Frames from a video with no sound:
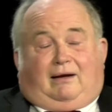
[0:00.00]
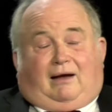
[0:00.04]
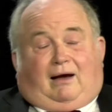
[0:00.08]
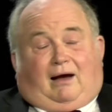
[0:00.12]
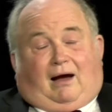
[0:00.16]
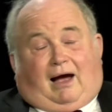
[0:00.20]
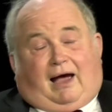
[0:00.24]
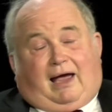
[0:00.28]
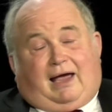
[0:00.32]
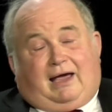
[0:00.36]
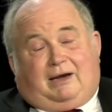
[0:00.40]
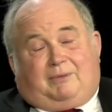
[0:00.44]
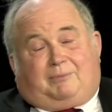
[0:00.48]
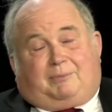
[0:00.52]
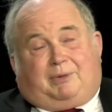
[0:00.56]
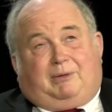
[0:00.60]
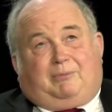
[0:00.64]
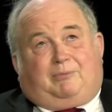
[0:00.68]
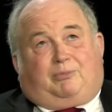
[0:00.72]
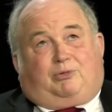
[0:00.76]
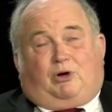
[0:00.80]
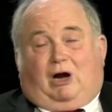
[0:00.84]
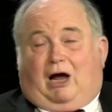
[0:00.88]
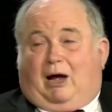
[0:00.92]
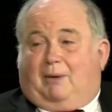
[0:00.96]
I had been
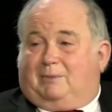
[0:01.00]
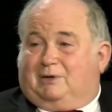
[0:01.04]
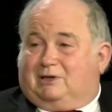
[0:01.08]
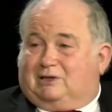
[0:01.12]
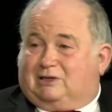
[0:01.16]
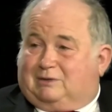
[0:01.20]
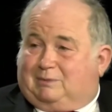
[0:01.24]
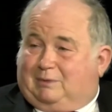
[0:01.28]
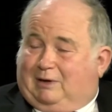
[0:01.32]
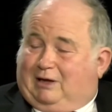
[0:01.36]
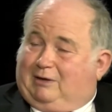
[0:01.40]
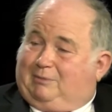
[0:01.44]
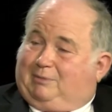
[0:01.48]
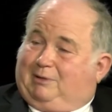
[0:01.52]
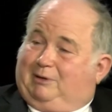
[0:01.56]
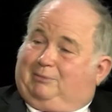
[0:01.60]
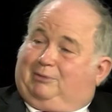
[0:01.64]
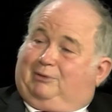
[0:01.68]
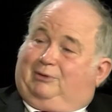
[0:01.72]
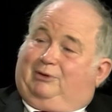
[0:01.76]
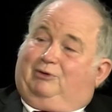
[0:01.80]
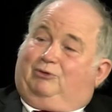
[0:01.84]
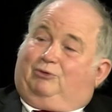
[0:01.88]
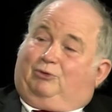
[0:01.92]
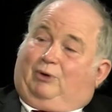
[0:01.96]
promised by the
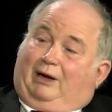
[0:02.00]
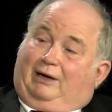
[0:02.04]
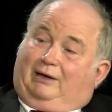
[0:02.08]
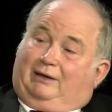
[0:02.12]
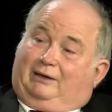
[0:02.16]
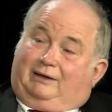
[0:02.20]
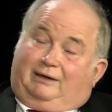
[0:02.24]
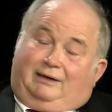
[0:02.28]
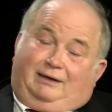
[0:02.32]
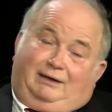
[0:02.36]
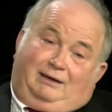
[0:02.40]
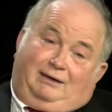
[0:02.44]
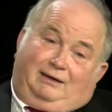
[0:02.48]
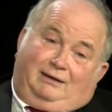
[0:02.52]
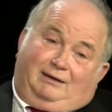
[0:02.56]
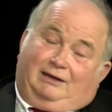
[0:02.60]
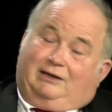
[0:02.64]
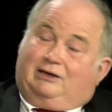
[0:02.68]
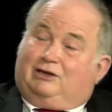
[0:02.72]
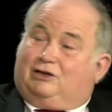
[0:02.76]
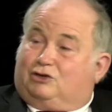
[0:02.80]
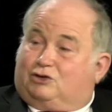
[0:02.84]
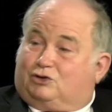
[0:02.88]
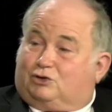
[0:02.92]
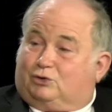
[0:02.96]
people in Rutland and
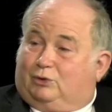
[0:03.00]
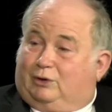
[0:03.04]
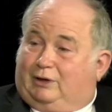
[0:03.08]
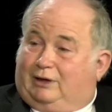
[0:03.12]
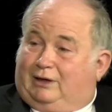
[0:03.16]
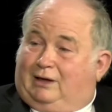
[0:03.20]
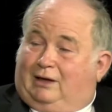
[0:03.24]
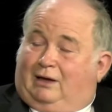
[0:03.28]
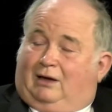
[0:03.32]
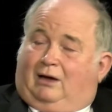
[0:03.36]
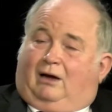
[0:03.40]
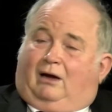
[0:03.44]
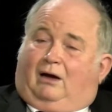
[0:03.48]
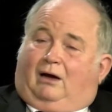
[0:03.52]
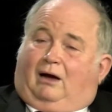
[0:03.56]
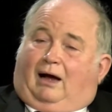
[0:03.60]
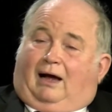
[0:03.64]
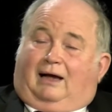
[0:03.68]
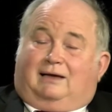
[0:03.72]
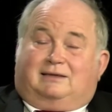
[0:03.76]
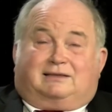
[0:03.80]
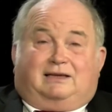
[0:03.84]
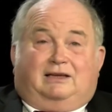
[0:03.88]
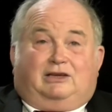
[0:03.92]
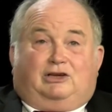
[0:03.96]
Linda Joy,
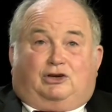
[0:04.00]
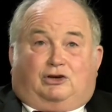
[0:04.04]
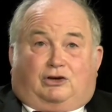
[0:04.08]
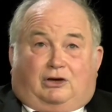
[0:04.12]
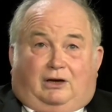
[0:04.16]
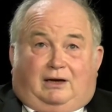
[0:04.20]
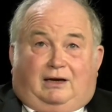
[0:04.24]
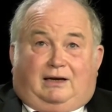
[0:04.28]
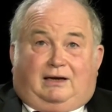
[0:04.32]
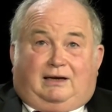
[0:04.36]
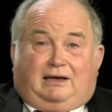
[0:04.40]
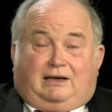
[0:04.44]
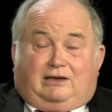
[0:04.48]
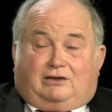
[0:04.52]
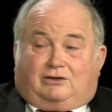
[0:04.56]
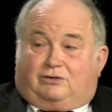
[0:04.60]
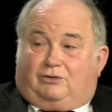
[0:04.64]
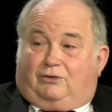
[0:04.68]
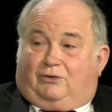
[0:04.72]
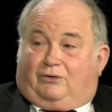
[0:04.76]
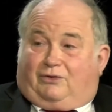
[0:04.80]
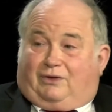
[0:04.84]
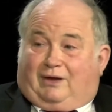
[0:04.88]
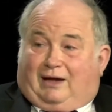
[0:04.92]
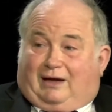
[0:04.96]
I said, "You're going to need
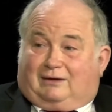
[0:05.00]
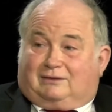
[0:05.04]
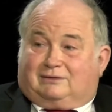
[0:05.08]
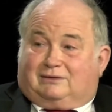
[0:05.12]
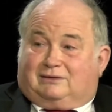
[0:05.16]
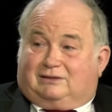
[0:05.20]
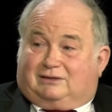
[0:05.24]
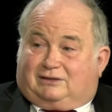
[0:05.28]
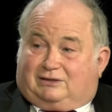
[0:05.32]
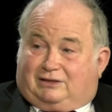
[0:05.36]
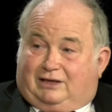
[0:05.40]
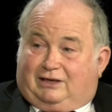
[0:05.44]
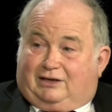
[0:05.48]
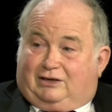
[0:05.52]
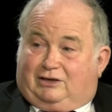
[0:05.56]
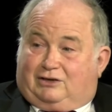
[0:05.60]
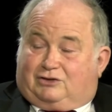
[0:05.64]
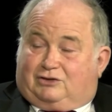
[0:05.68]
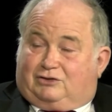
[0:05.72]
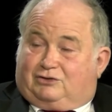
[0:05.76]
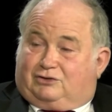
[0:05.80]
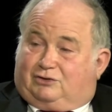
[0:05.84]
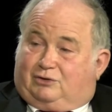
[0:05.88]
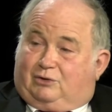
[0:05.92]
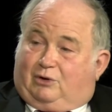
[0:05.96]
2,000
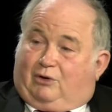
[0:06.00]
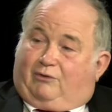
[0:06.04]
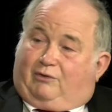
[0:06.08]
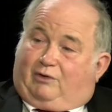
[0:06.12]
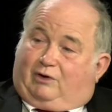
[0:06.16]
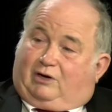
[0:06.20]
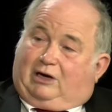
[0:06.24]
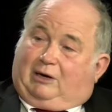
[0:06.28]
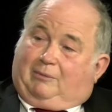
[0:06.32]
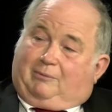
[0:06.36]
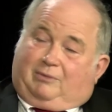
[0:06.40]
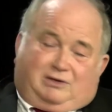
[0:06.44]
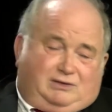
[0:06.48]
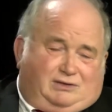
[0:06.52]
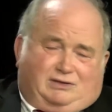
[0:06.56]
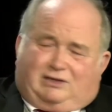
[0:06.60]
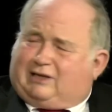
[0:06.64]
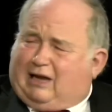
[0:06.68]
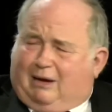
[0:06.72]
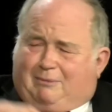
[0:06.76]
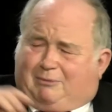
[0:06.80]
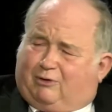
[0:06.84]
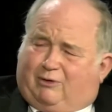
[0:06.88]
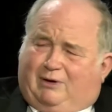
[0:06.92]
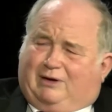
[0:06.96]
signatures to overcome," because the
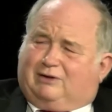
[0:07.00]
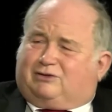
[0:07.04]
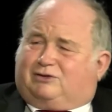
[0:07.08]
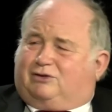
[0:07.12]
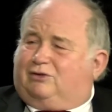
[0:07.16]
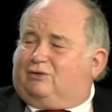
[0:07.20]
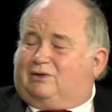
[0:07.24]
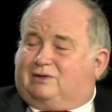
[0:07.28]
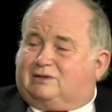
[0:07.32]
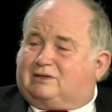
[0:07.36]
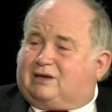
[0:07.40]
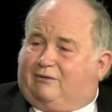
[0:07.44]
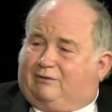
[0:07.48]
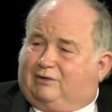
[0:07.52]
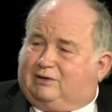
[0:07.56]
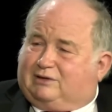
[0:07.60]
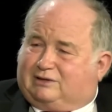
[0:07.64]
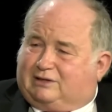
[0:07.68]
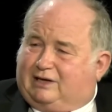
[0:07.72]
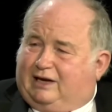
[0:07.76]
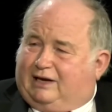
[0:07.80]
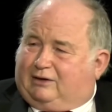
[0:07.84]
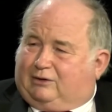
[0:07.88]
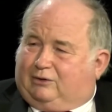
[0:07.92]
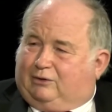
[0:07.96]
Democrats do this every
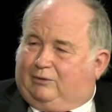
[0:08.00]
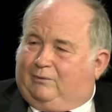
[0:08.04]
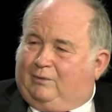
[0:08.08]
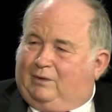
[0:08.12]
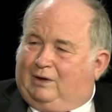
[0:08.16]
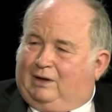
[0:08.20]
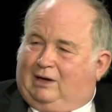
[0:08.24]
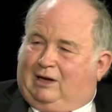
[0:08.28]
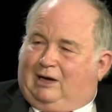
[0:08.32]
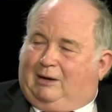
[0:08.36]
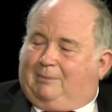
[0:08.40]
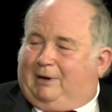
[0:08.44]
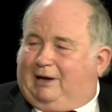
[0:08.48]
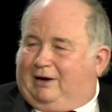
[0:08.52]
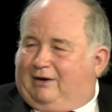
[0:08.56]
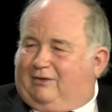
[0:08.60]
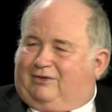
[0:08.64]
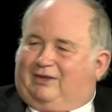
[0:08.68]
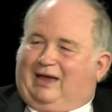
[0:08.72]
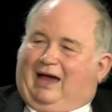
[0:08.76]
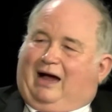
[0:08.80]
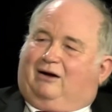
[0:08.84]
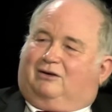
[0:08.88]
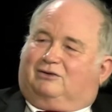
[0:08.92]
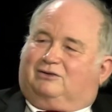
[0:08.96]
cycle, about
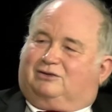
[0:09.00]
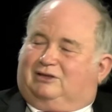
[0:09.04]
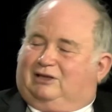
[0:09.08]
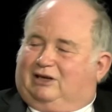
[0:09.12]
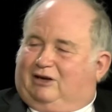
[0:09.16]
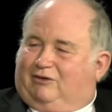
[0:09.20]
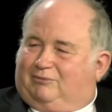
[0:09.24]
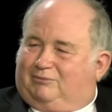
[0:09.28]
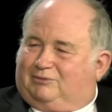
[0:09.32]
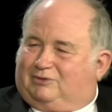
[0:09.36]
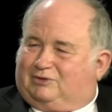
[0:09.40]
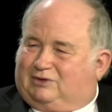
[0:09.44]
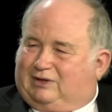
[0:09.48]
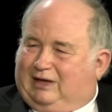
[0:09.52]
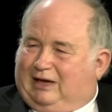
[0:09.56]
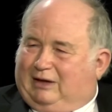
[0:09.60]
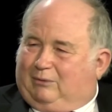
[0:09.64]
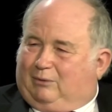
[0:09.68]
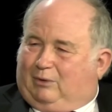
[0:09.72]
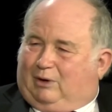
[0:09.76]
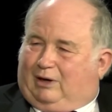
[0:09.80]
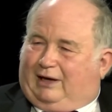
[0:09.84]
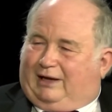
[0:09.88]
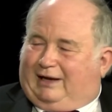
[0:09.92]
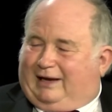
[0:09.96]
1,000 of them
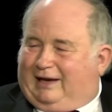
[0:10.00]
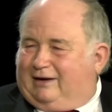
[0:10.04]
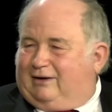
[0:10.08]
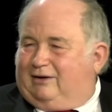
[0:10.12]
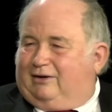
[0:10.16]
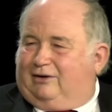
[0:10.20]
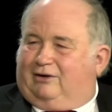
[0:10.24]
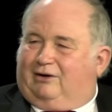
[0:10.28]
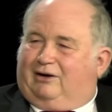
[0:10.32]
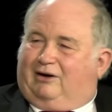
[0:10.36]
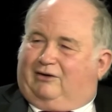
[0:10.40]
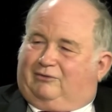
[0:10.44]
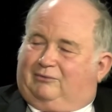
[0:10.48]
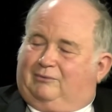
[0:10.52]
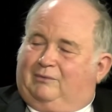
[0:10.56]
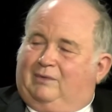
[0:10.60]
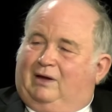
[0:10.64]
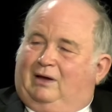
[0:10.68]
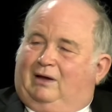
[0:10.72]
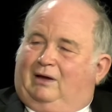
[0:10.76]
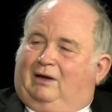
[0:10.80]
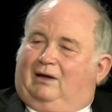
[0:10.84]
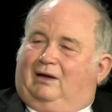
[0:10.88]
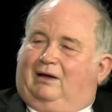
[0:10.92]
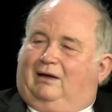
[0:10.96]
statewide, 800 of them.
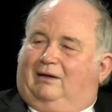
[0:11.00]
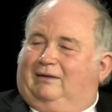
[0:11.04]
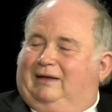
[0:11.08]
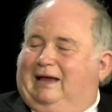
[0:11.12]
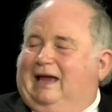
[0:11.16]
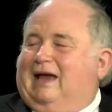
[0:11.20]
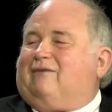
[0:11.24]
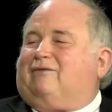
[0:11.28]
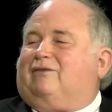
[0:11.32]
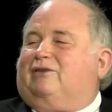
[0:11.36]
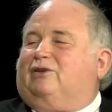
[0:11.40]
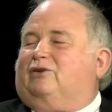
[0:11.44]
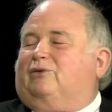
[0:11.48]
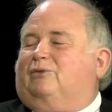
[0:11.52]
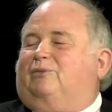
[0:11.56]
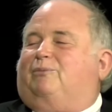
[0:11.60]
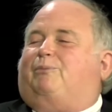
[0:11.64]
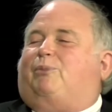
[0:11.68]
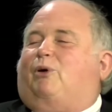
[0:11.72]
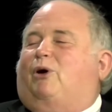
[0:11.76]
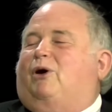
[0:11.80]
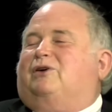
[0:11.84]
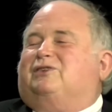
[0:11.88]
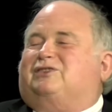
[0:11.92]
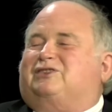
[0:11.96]
They have little
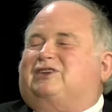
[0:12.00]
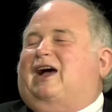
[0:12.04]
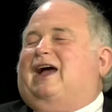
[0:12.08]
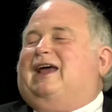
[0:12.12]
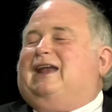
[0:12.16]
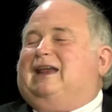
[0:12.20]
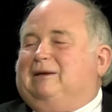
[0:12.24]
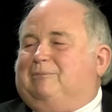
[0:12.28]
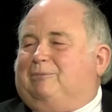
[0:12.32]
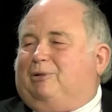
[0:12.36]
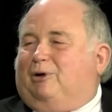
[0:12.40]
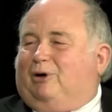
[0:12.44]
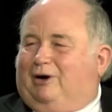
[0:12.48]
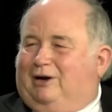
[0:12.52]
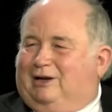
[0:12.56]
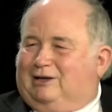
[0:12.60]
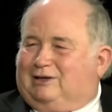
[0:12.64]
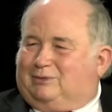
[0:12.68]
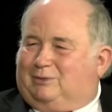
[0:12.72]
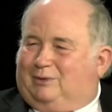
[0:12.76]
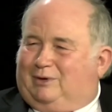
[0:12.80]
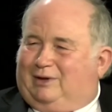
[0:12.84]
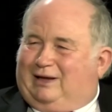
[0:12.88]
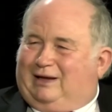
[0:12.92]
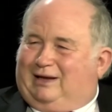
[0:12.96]
signing
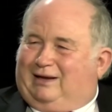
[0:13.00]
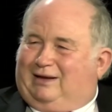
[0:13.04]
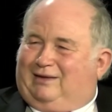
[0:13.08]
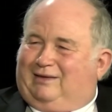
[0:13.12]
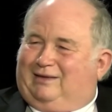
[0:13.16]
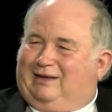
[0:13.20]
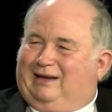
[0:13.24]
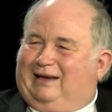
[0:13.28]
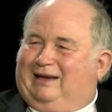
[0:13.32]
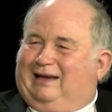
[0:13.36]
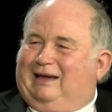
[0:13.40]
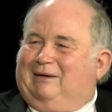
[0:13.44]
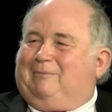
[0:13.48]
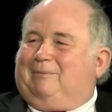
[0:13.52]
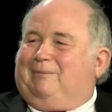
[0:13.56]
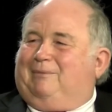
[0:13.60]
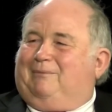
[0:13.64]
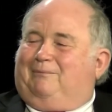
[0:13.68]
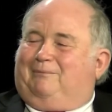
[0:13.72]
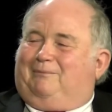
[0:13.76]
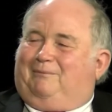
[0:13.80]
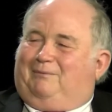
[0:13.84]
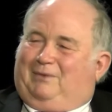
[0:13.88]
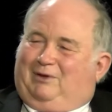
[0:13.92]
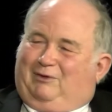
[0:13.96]
parties where they get
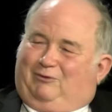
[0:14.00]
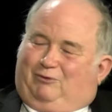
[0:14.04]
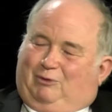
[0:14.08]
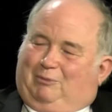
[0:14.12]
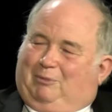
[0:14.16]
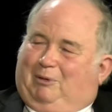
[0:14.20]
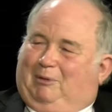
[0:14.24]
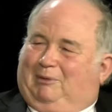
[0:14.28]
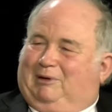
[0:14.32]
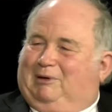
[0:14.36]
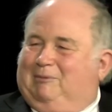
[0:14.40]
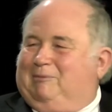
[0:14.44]
the Republican